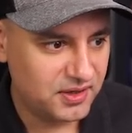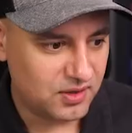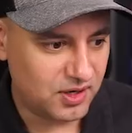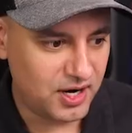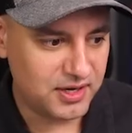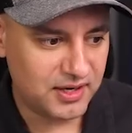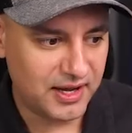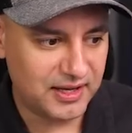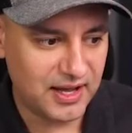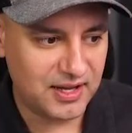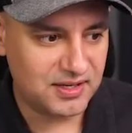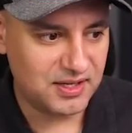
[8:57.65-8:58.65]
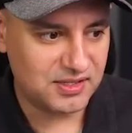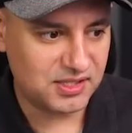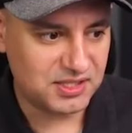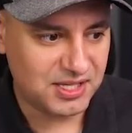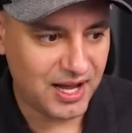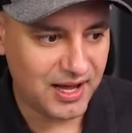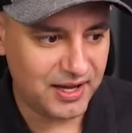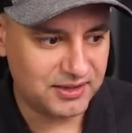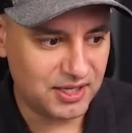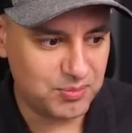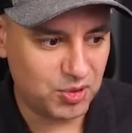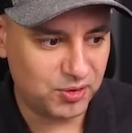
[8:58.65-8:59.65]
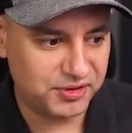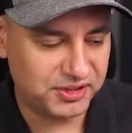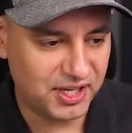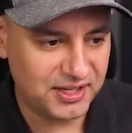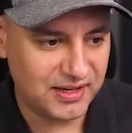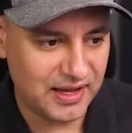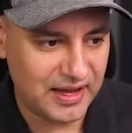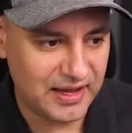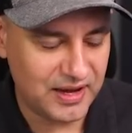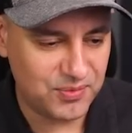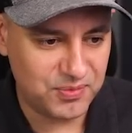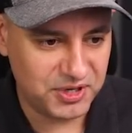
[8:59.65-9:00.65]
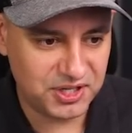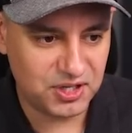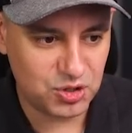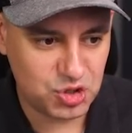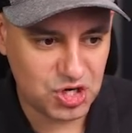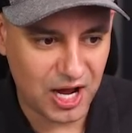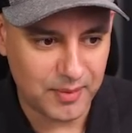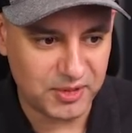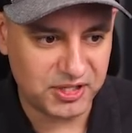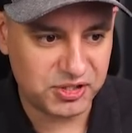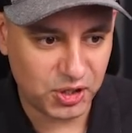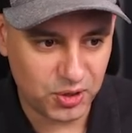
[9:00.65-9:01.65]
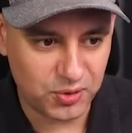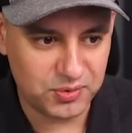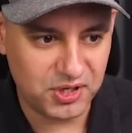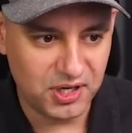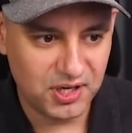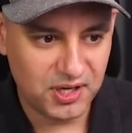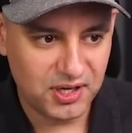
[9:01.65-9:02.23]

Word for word: All right, again, it's a tie. They both did a really good job. The tone